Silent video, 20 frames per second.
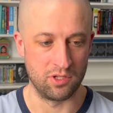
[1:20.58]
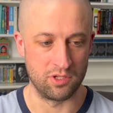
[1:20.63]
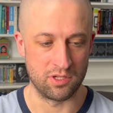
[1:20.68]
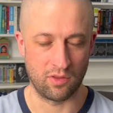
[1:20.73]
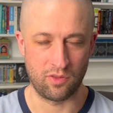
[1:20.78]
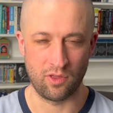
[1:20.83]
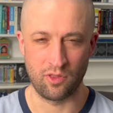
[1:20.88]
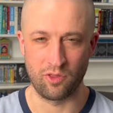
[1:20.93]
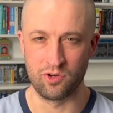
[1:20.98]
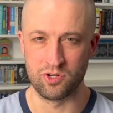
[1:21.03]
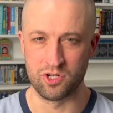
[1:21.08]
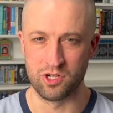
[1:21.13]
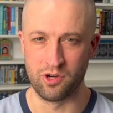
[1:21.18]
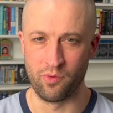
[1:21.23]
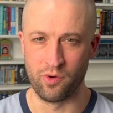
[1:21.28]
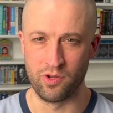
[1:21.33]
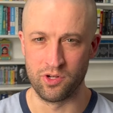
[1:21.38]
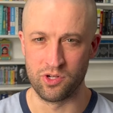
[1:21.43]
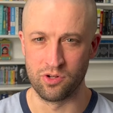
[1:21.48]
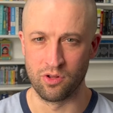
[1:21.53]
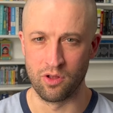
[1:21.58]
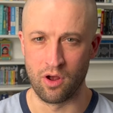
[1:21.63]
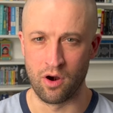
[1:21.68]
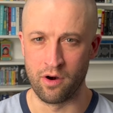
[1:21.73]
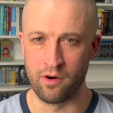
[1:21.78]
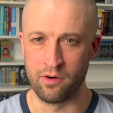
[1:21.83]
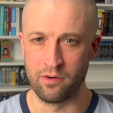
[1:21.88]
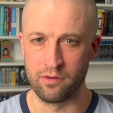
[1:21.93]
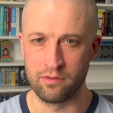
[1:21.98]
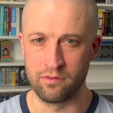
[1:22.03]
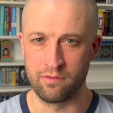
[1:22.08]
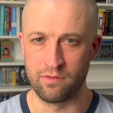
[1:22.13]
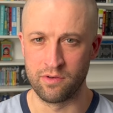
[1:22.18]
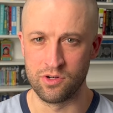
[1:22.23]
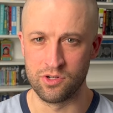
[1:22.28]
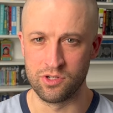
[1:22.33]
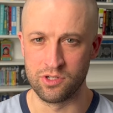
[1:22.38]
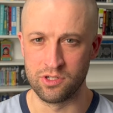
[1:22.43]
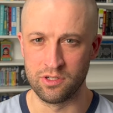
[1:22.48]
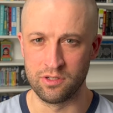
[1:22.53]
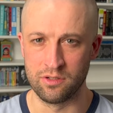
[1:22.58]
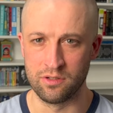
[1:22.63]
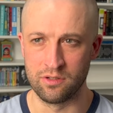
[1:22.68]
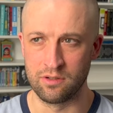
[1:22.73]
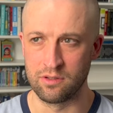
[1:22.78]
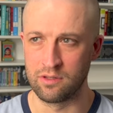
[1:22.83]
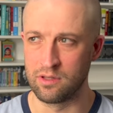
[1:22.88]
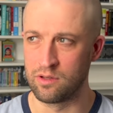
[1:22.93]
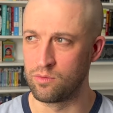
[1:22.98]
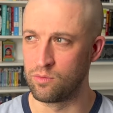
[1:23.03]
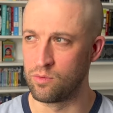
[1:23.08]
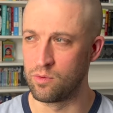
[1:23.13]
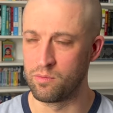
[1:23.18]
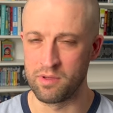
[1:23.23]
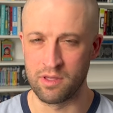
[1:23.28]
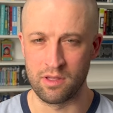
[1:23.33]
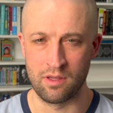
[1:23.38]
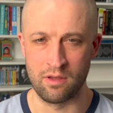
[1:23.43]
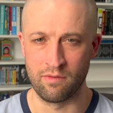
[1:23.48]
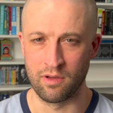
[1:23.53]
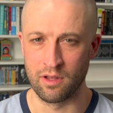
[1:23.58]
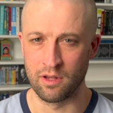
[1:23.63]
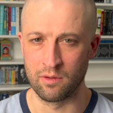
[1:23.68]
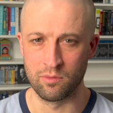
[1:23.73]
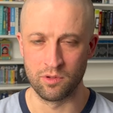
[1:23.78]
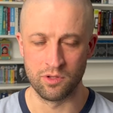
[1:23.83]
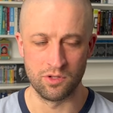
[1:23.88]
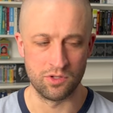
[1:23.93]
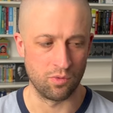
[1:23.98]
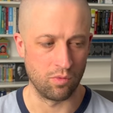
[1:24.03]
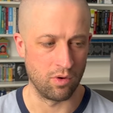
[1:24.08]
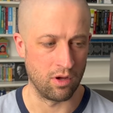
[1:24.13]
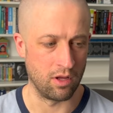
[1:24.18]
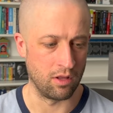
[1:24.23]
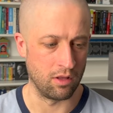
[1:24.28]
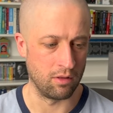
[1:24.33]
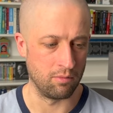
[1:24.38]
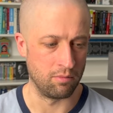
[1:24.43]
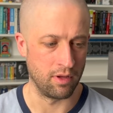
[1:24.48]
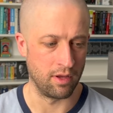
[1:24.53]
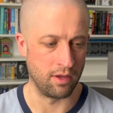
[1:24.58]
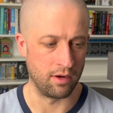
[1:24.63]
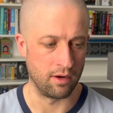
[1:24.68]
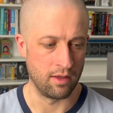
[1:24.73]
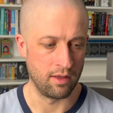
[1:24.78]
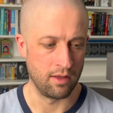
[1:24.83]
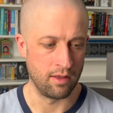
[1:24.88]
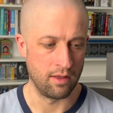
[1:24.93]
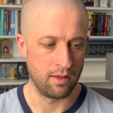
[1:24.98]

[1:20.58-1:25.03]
I think there's an original art version that will be available as well, but